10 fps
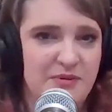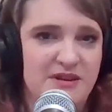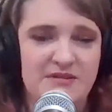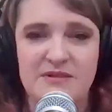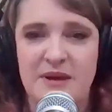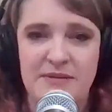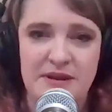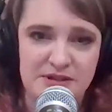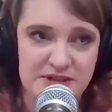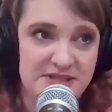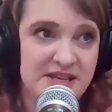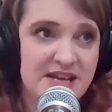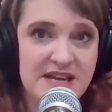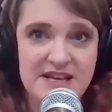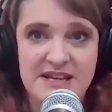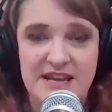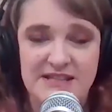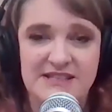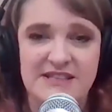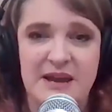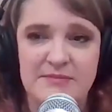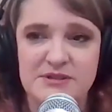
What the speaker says: but maybe it just gets skipped.